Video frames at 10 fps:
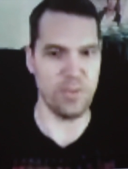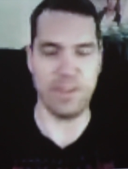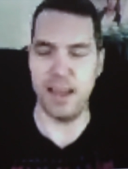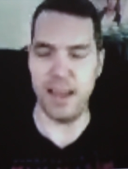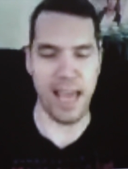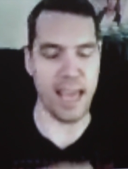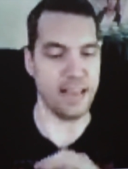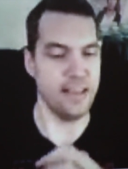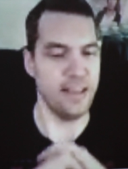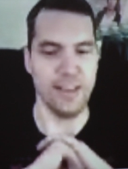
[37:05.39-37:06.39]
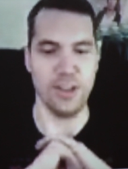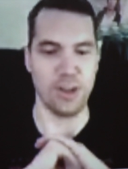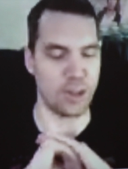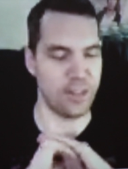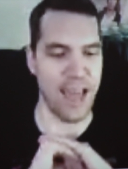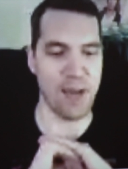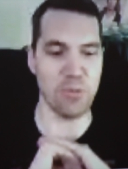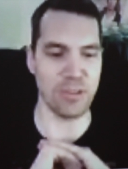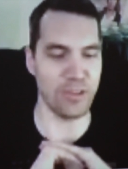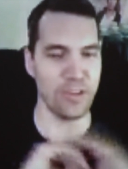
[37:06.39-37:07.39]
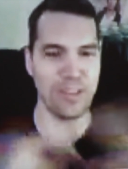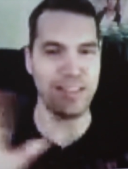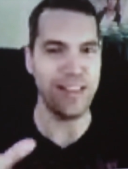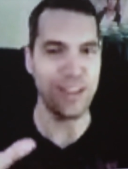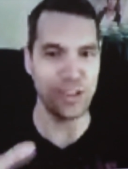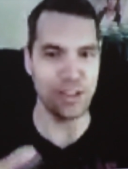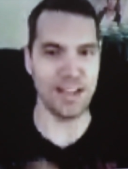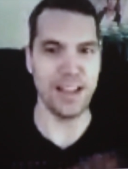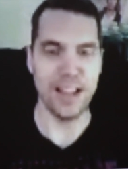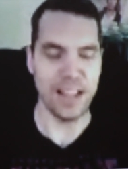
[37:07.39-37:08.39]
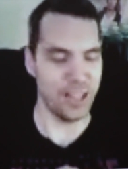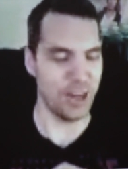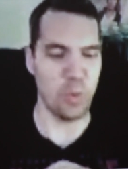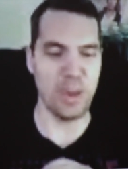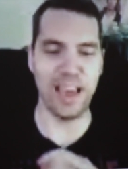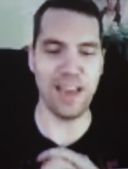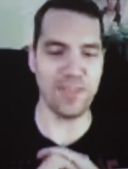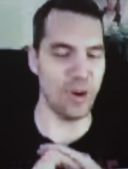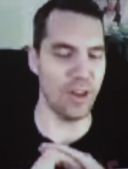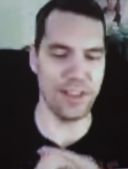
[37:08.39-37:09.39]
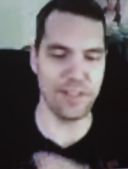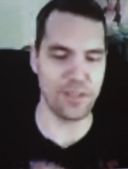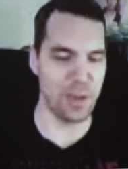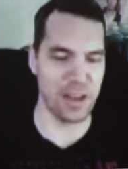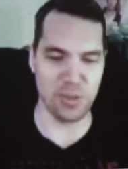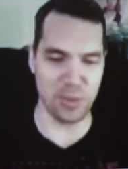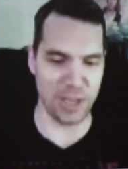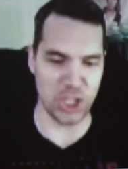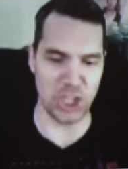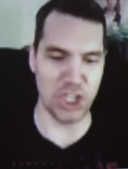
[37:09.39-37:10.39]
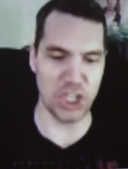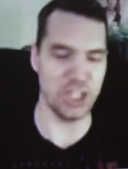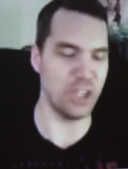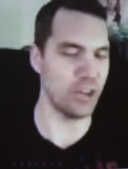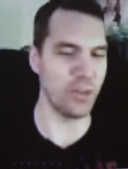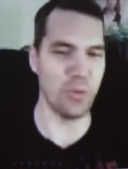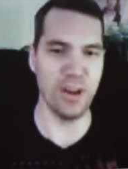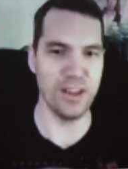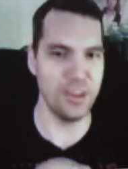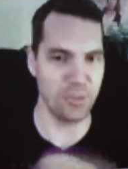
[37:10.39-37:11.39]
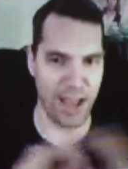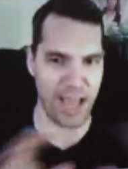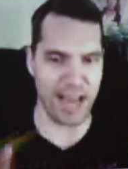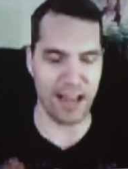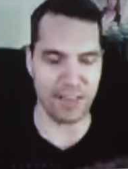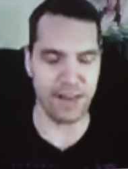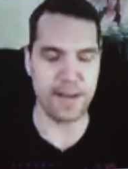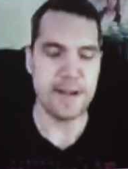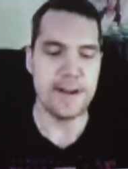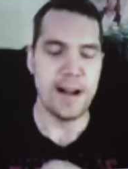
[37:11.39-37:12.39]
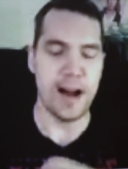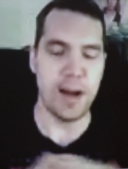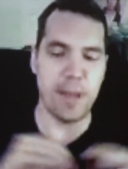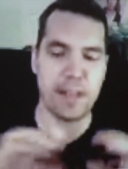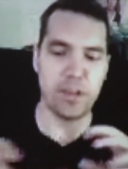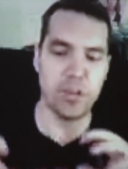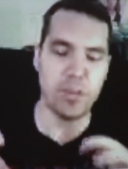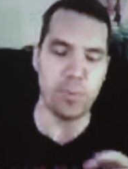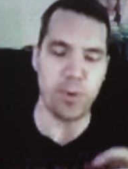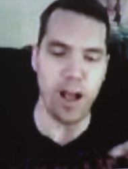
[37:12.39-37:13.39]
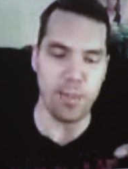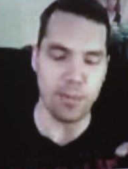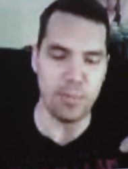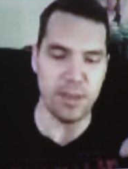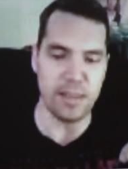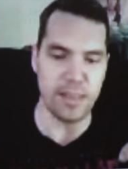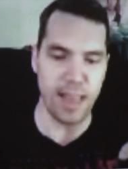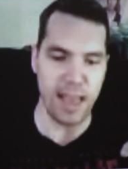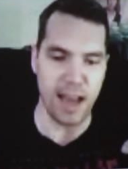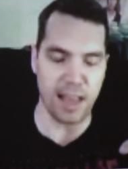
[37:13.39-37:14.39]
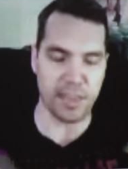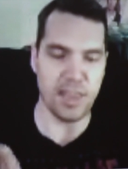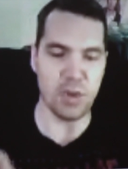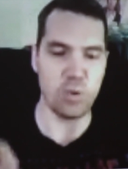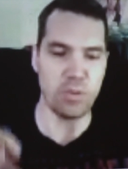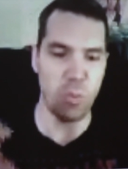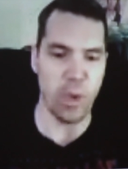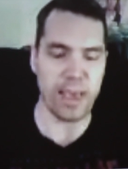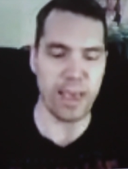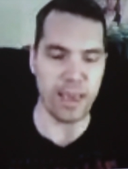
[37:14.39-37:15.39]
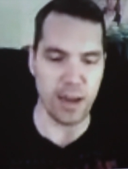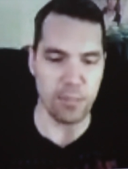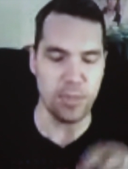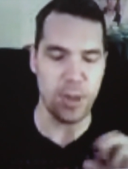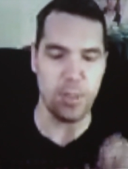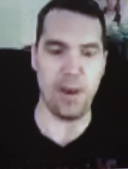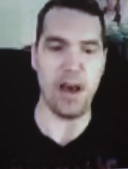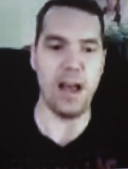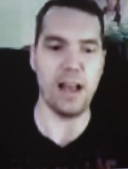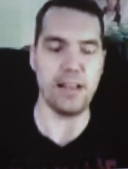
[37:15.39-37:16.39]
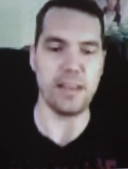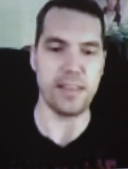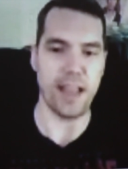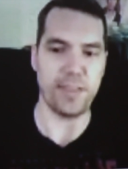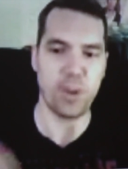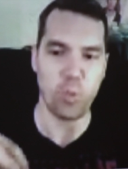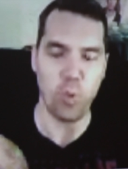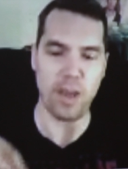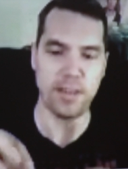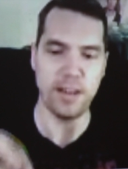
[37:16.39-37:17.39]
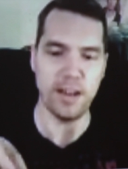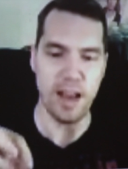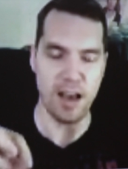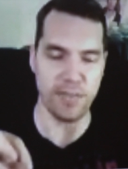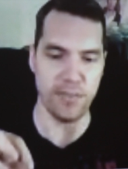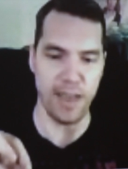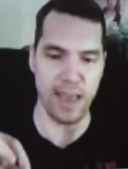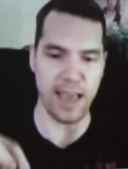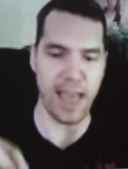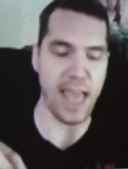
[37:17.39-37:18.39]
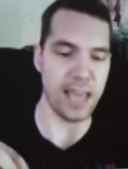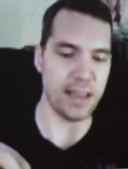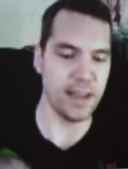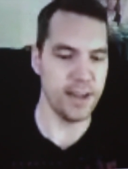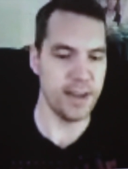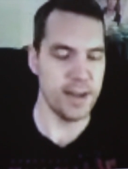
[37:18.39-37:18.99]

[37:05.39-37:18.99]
We've said, hey, look, that was your decision. You know, we gave you all the information we could. You're the one who ran out there. Um, and so the problem is that I think with waking up the pods is that there wasn't enough of a, hey,